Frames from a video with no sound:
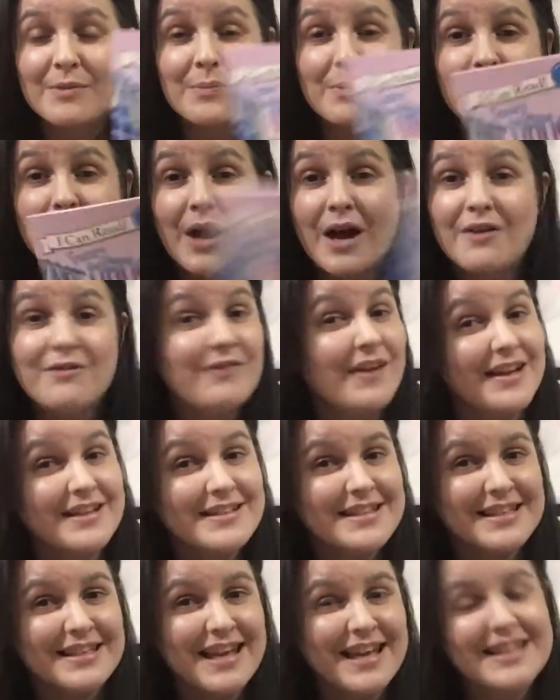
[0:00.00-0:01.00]
put on
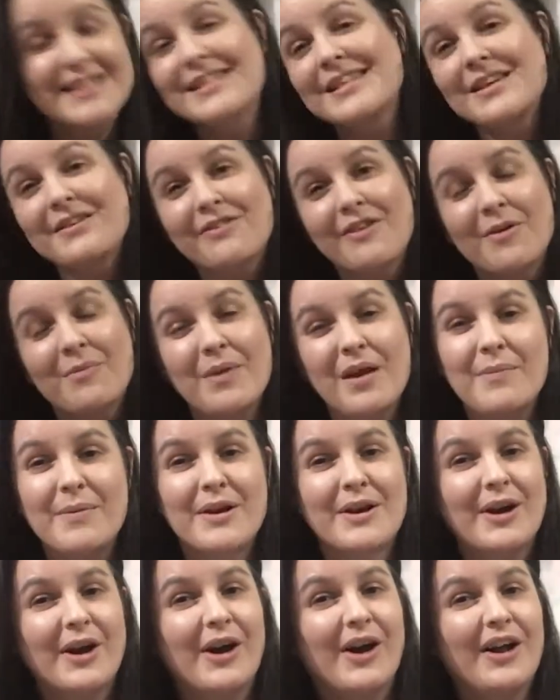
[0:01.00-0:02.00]
Fancy Nancy for
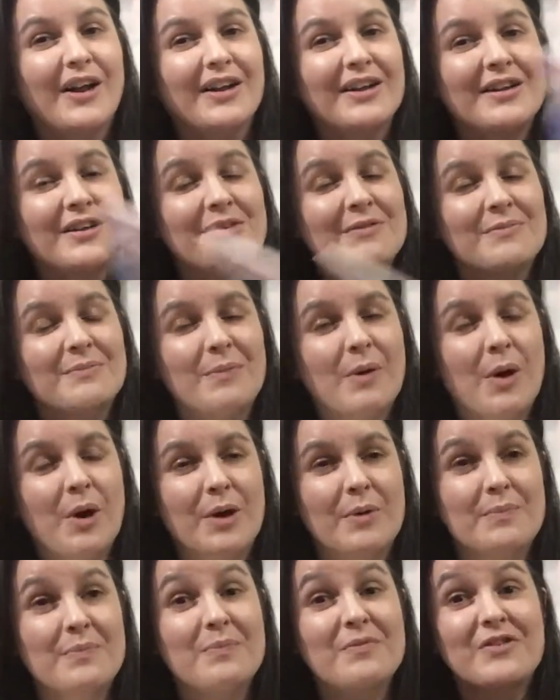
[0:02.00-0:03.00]
baby girl,
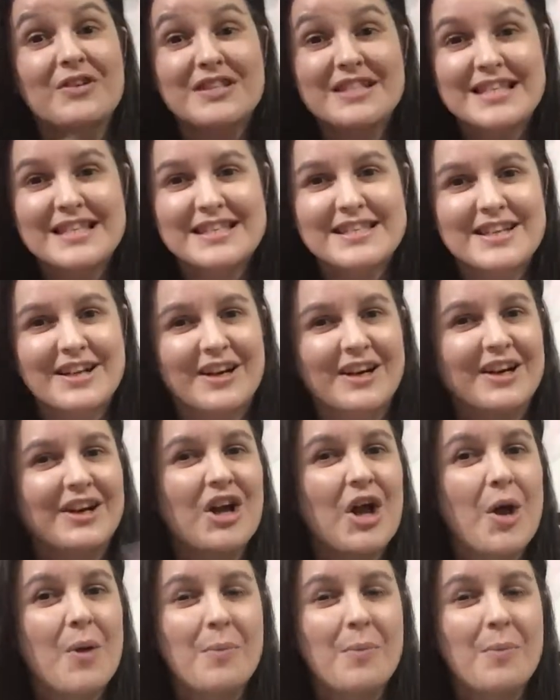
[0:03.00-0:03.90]
or for sister.